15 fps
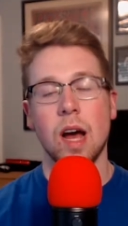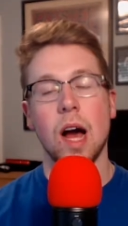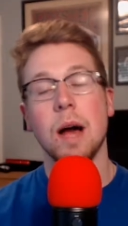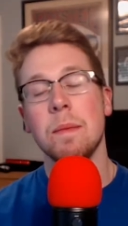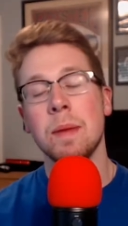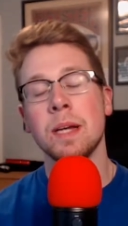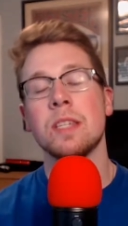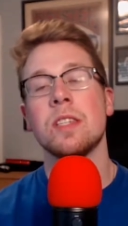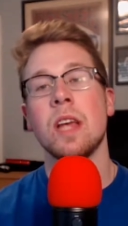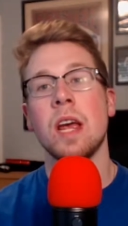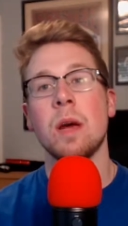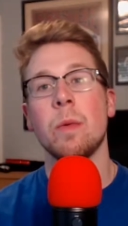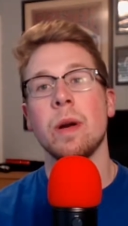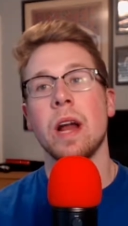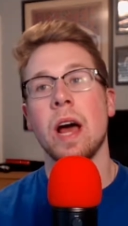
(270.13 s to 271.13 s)
I must say,
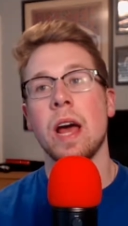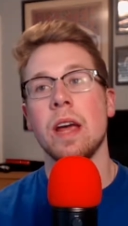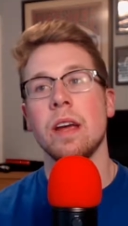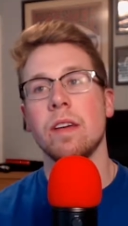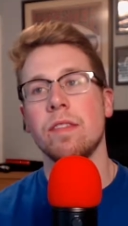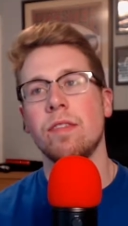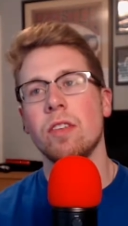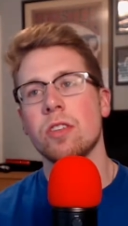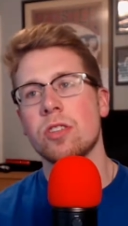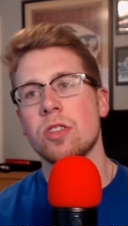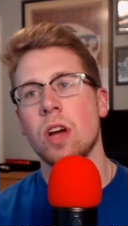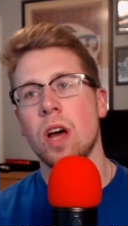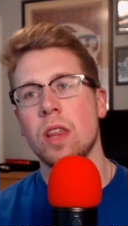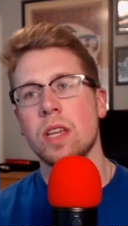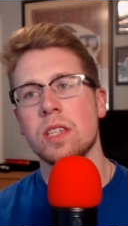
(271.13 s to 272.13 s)
when I first
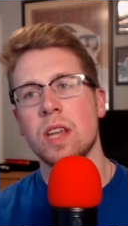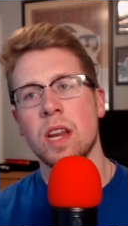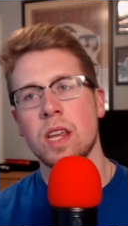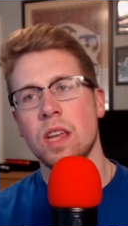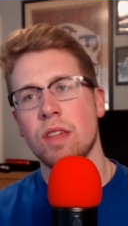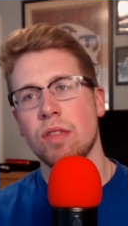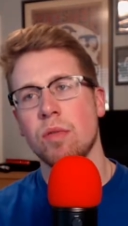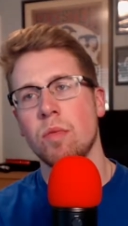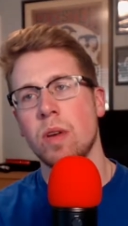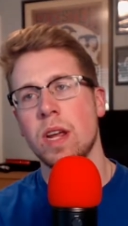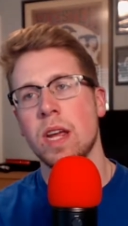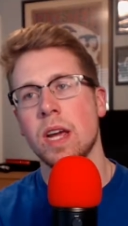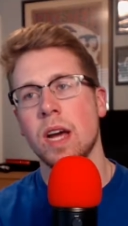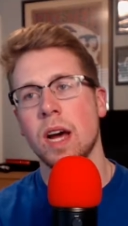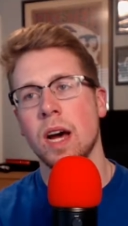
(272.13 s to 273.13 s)
saw this at E
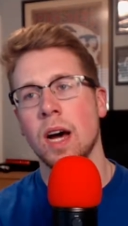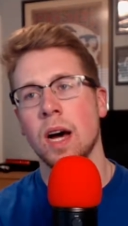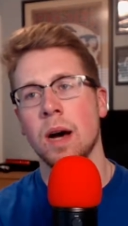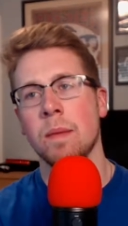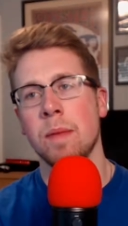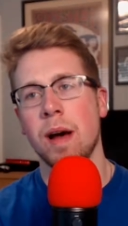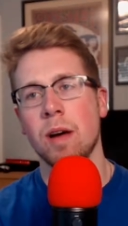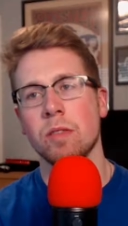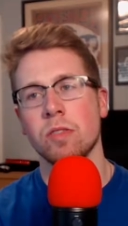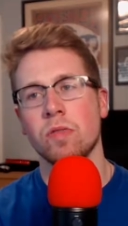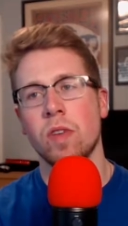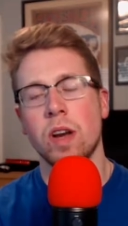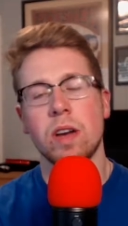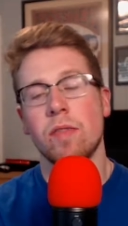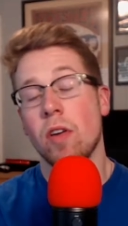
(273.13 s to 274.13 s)
three, um, I was
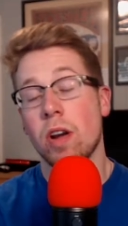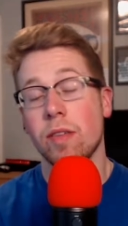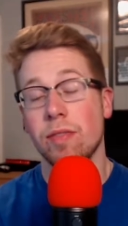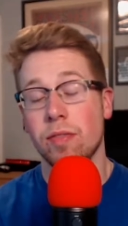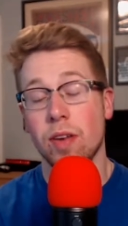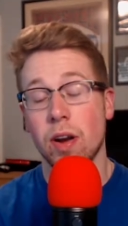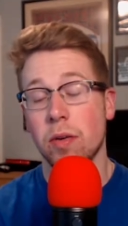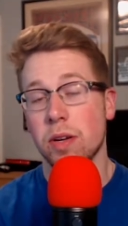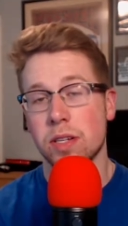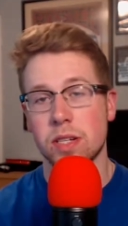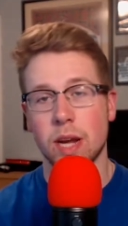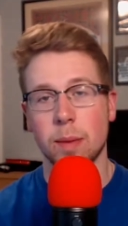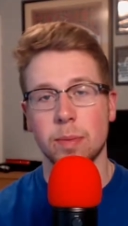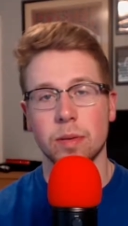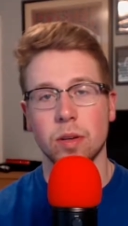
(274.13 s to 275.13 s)
very, very, very
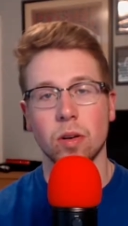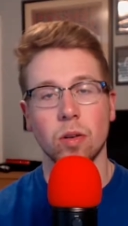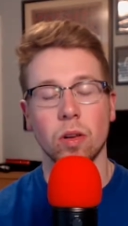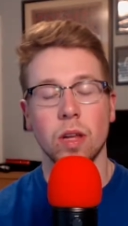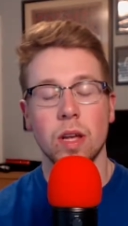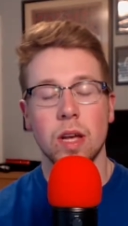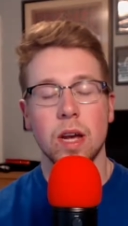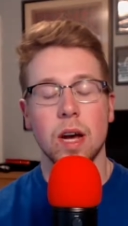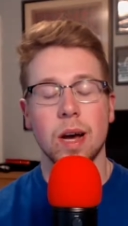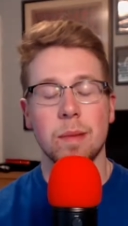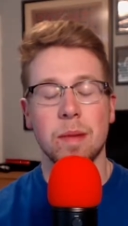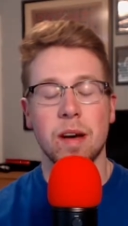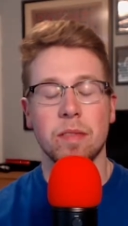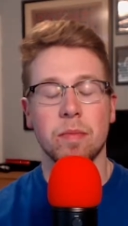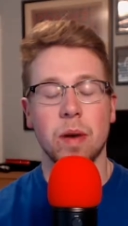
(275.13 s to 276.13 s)
skeptical. Um,
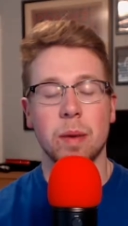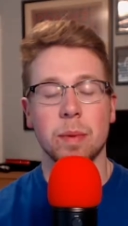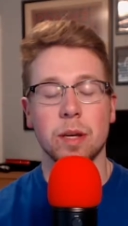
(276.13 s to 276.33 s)
I've, I'm a